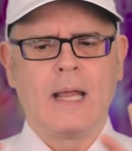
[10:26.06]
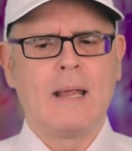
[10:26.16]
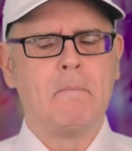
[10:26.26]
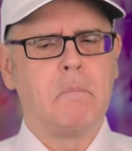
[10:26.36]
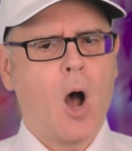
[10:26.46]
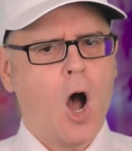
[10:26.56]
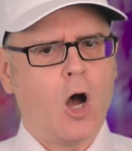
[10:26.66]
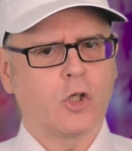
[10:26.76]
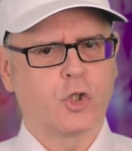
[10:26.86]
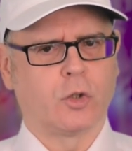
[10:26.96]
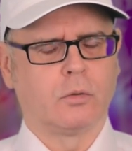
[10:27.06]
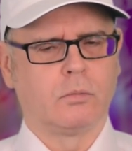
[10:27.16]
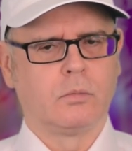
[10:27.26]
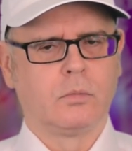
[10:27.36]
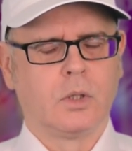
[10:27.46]
impartial
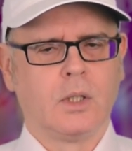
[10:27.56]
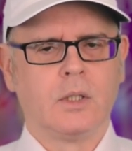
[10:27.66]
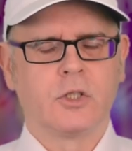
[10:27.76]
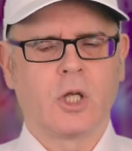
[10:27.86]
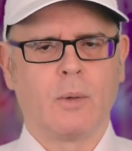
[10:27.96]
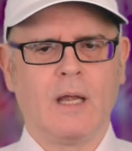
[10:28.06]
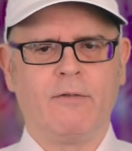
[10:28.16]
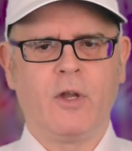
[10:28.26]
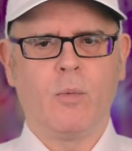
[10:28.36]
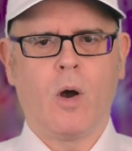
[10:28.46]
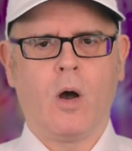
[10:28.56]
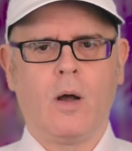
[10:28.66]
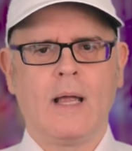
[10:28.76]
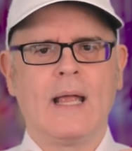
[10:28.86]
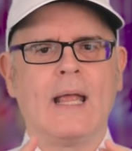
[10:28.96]
so if you
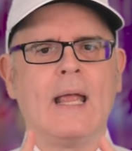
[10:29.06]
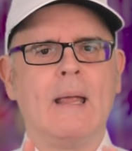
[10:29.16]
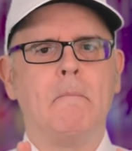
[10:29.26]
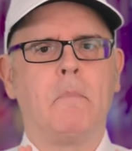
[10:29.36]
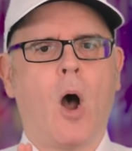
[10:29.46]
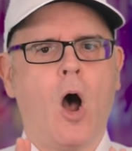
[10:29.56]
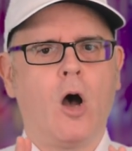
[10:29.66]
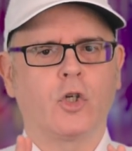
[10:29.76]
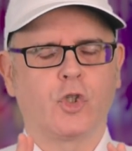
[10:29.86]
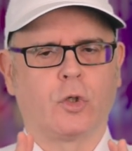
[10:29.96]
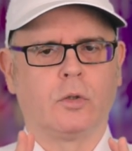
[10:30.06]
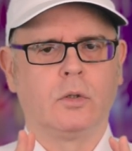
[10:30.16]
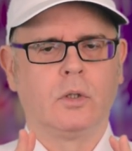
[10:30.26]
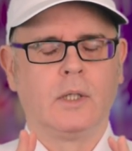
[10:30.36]
are impartial